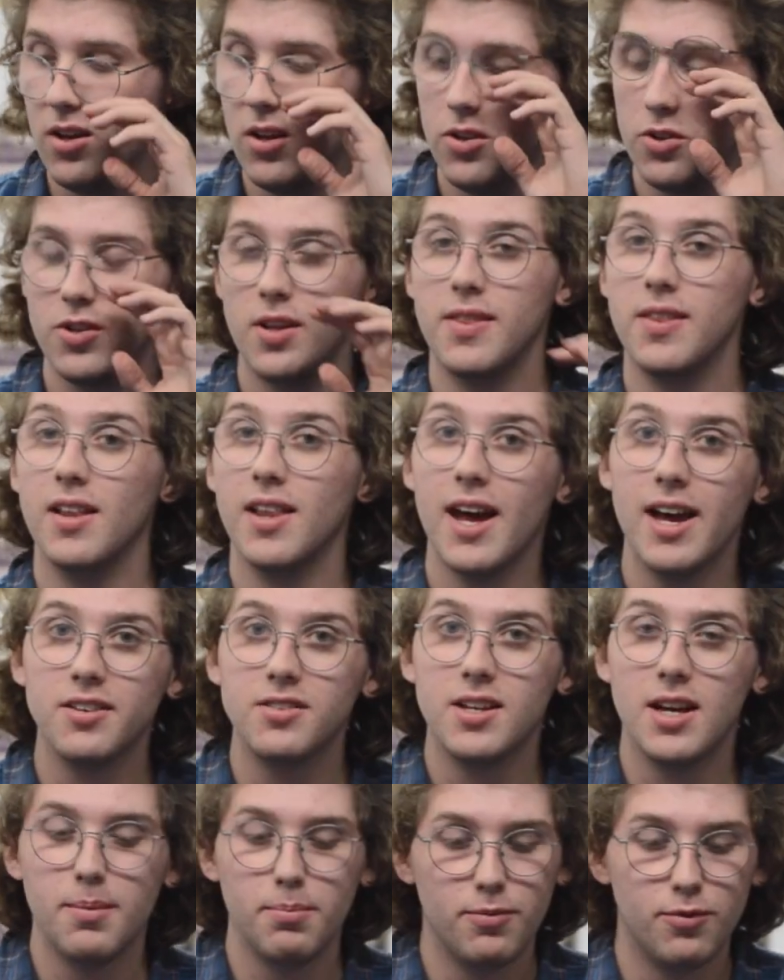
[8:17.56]
So then the last
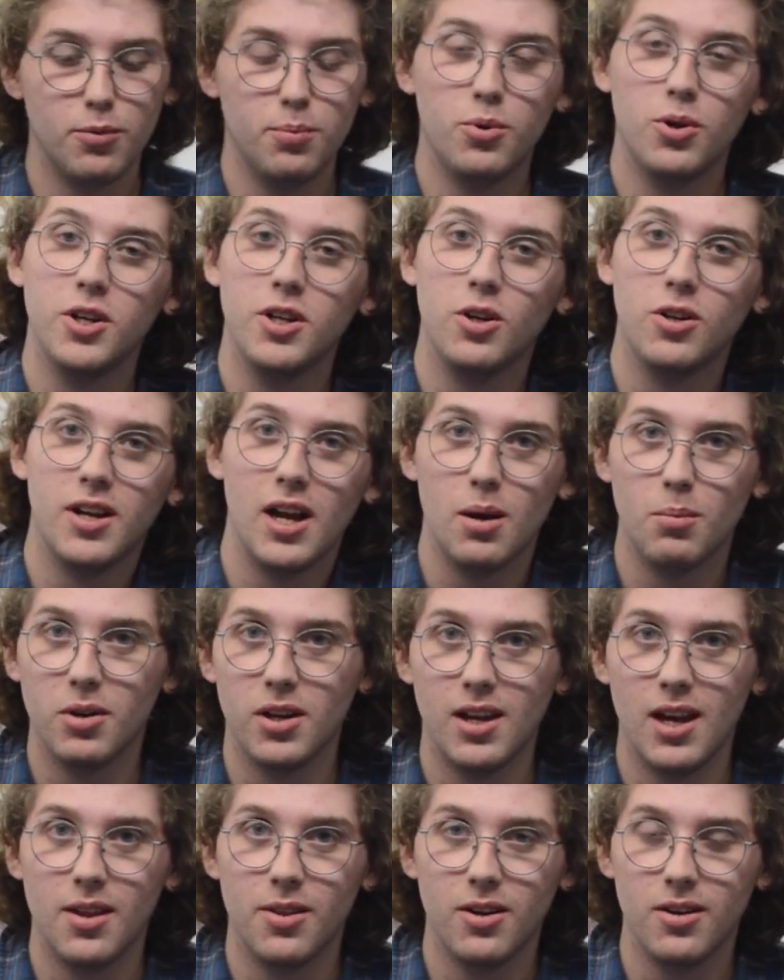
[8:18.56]
step for putting your camera
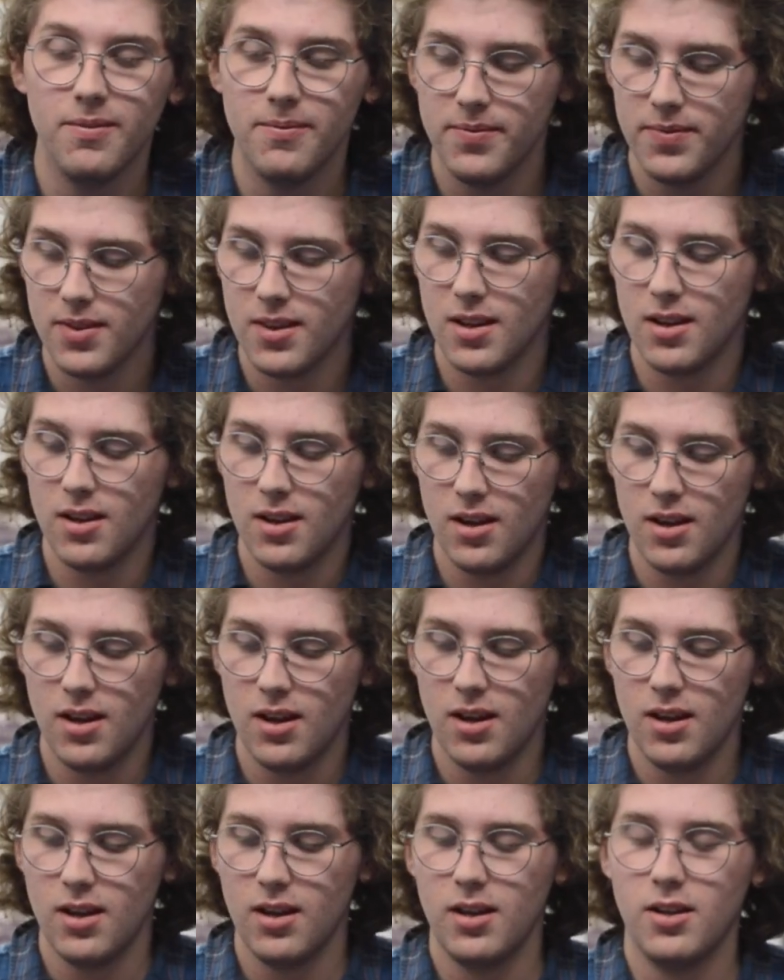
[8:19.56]
together
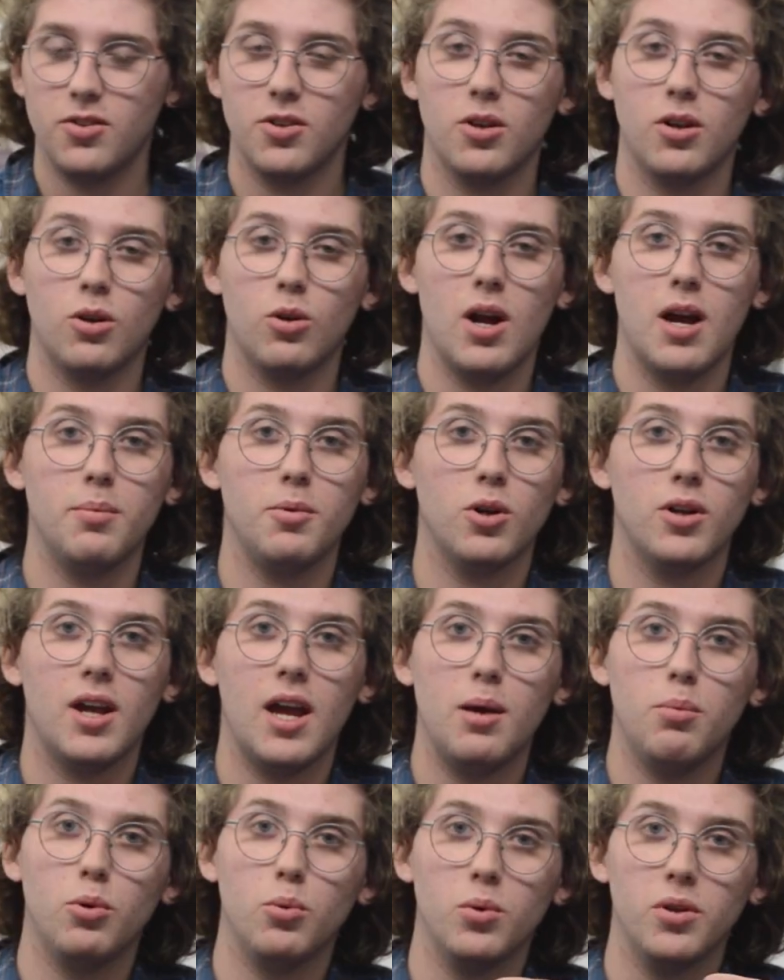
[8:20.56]
is you're going to grab your
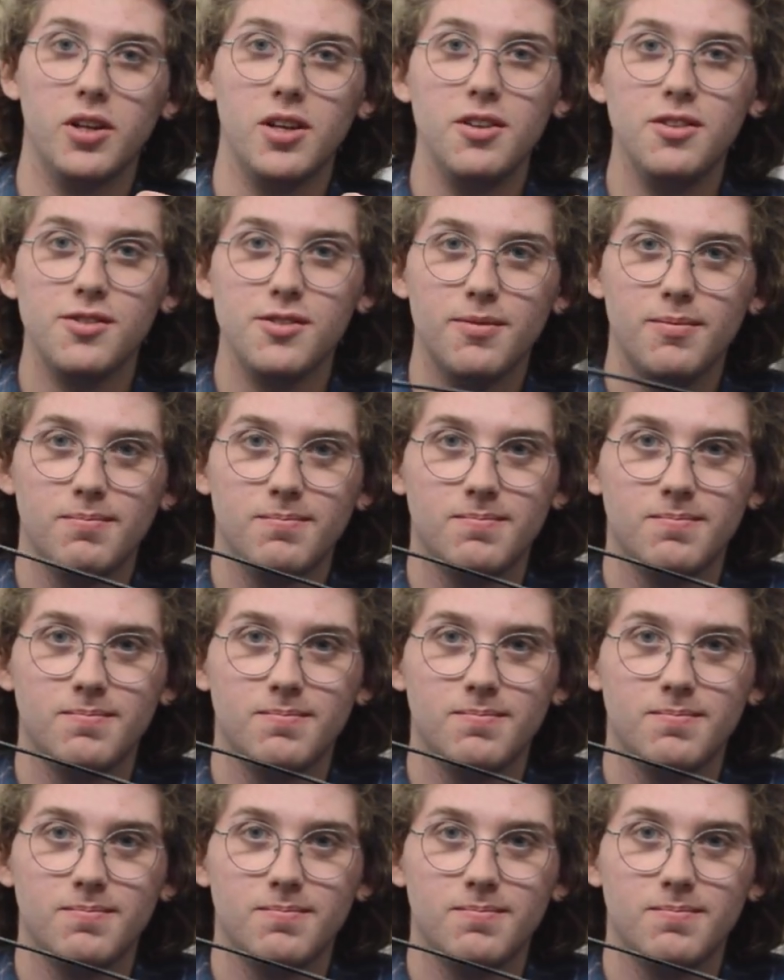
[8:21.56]
cable release,